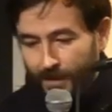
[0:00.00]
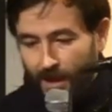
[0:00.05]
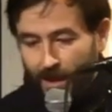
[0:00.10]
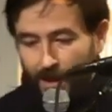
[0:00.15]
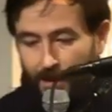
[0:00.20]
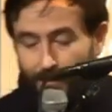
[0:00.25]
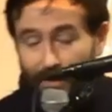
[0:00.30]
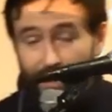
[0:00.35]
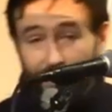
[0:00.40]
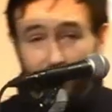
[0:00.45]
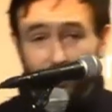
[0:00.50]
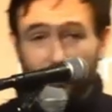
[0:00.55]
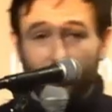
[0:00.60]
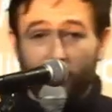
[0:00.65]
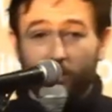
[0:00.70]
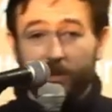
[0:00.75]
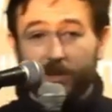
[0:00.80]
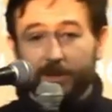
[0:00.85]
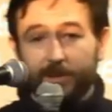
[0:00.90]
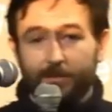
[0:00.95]
Bay du
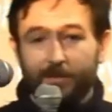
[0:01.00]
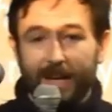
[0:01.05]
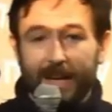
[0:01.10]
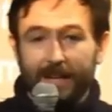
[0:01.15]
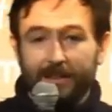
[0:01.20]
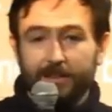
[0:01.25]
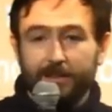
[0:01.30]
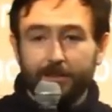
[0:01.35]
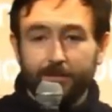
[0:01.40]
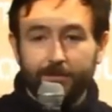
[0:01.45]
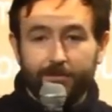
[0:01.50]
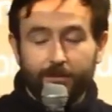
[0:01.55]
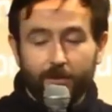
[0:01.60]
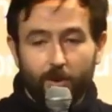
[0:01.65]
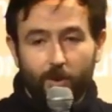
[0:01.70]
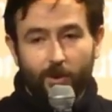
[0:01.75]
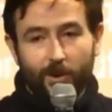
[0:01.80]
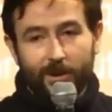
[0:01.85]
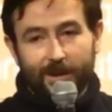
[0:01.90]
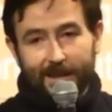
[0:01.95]
Nord is a massive
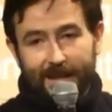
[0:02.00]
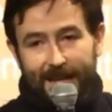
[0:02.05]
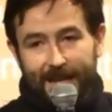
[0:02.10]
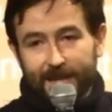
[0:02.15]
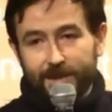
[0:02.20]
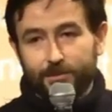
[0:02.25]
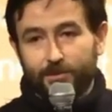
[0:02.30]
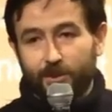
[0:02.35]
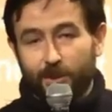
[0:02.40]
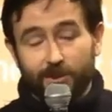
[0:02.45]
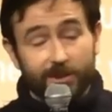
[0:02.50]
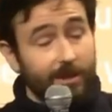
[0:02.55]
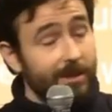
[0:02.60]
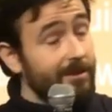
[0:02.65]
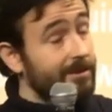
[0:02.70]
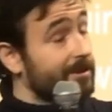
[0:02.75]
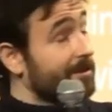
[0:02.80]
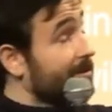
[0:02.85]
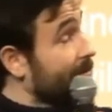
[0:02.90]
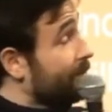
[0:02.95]
oil and gas
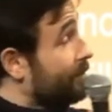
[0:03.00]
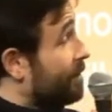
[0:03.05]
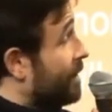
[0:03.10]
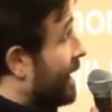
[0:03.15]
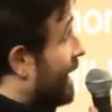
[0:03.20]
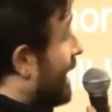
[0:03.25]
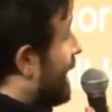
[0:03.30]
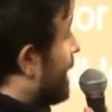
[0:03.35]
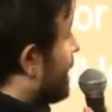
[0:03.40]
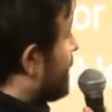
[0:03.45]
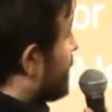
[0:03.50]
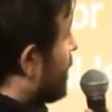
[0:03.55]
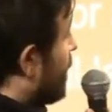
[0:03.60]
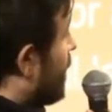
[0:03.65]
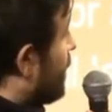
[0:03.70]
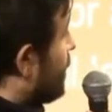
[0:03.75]
project planned off